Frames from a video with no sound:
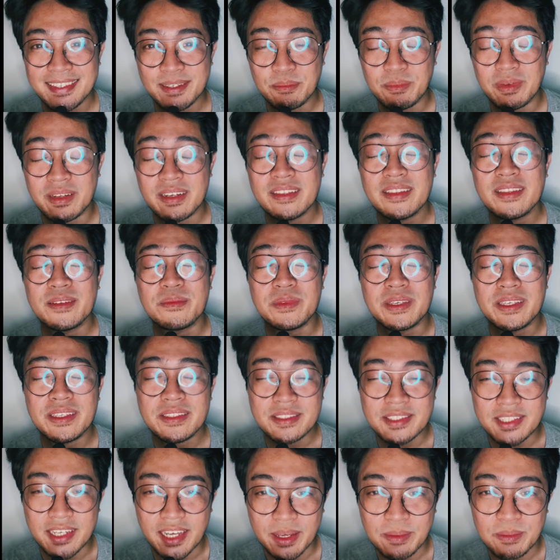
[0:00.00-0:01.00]
But in the
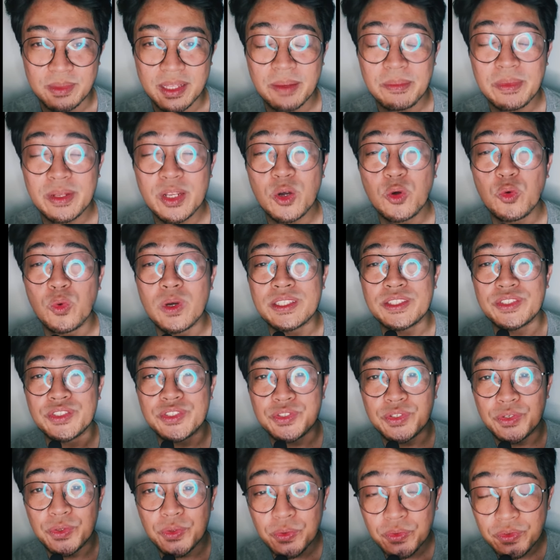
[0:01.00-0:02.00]
meantime, let me know
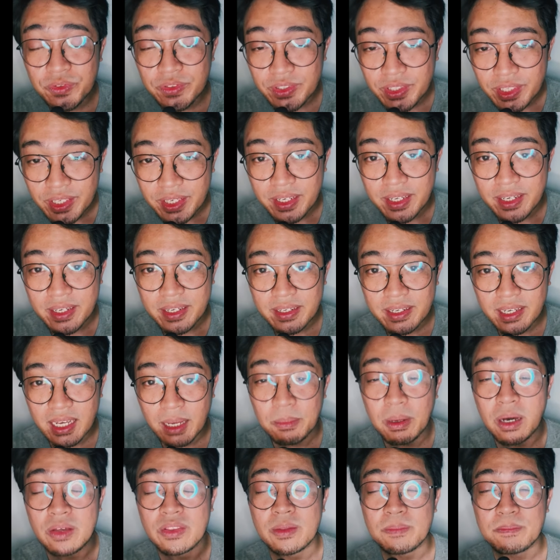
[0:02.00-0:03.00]
what you think
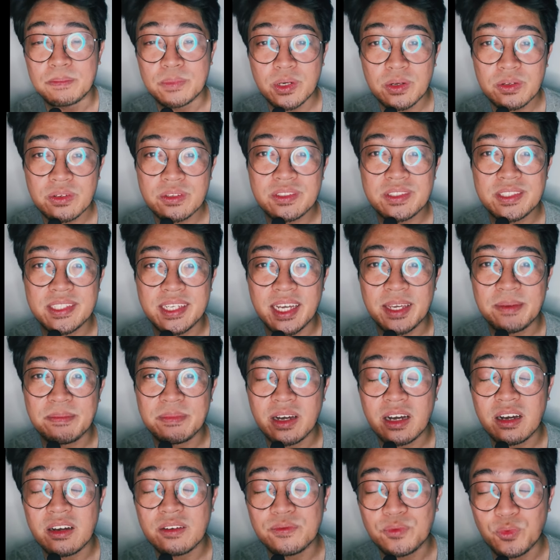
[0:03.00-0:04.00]
about the prototype
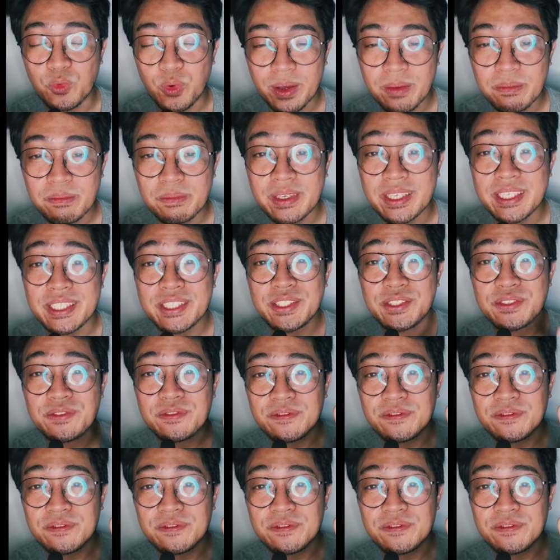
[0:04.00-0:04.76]
of Wemby's